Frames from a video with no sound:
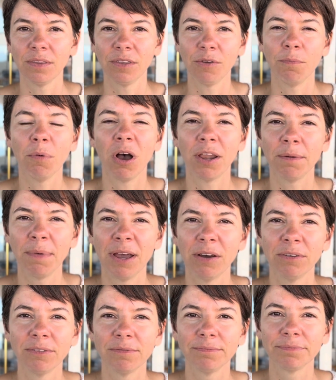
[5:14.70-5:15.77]
you bottom
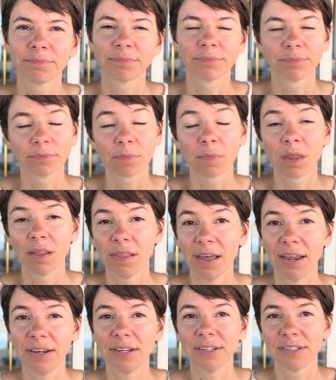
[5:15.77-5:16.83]
out.
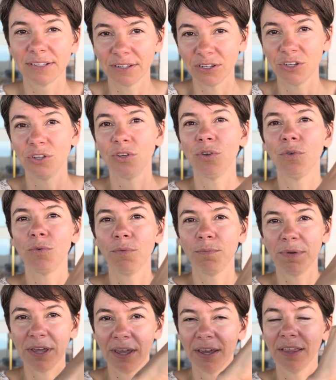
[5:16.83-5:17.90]
That is you
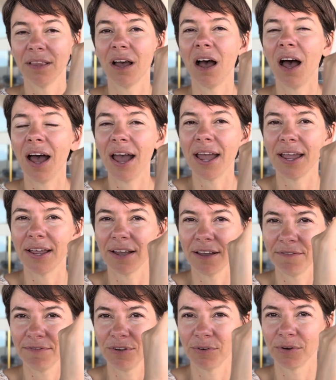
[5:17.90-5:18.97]
being in the high
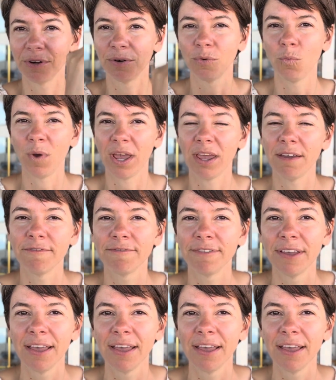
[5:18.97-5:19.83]
of your wave,